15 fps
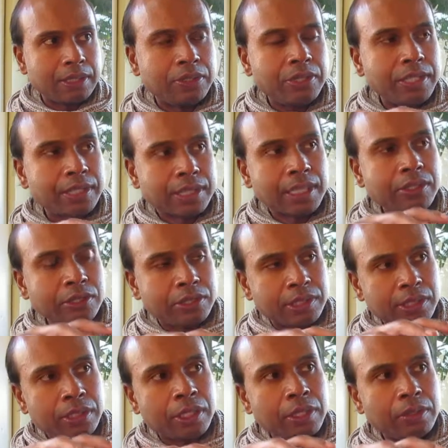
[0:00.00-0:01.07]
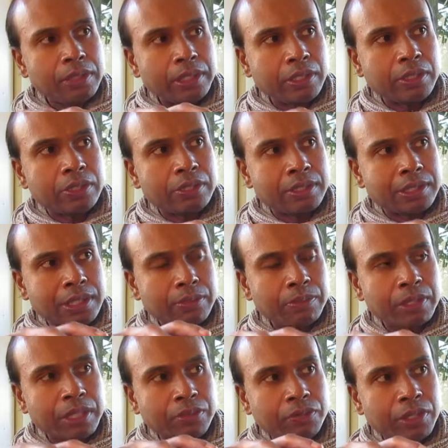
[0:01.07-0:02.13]
to the extent you're still holding on to
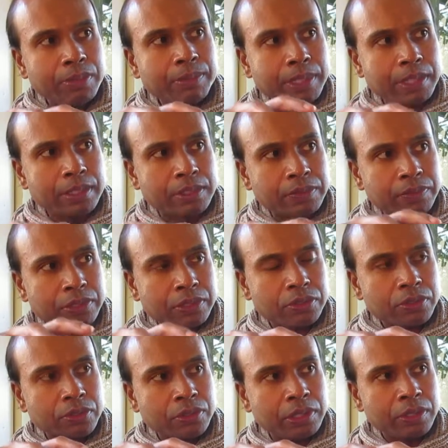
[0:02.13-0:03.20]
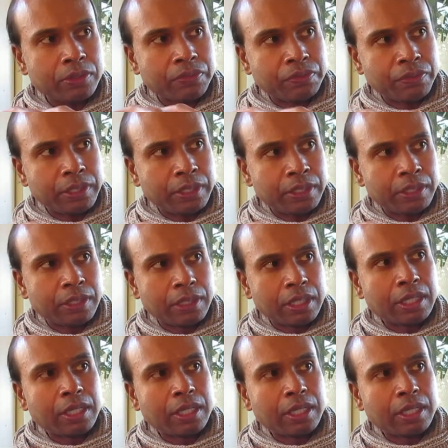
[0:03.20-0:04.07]
some kind of remnant of a story or fear